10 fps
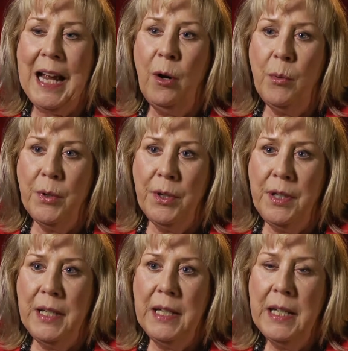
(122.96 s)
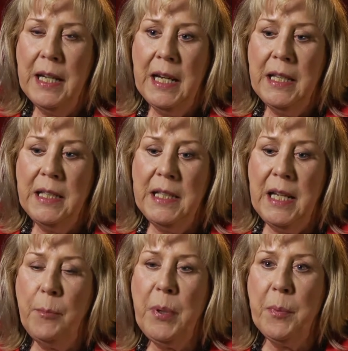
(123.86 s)
outward
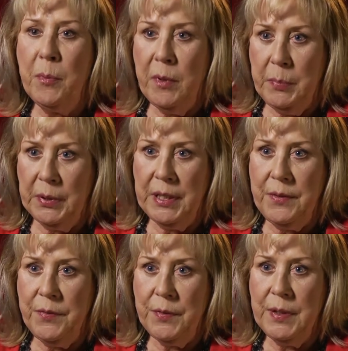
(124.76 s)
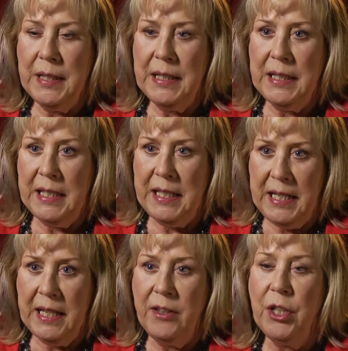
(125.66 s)
that people would believe that
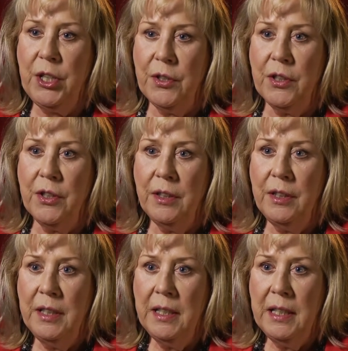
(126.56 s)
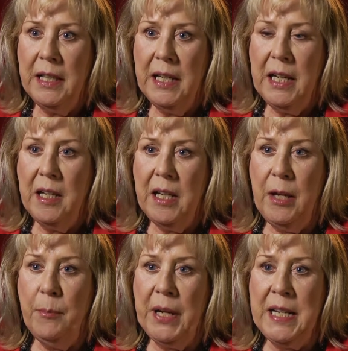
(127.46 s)
he had the cure.
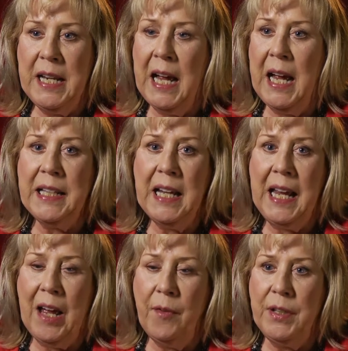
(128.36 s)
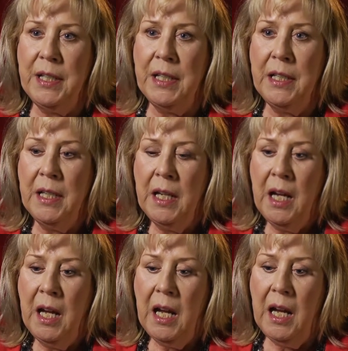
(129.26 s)
And by not having
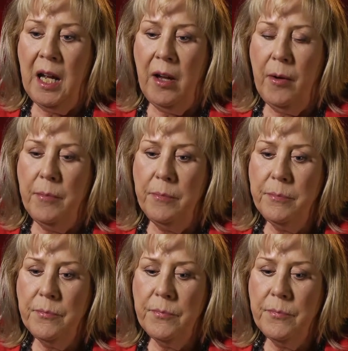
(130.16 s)
the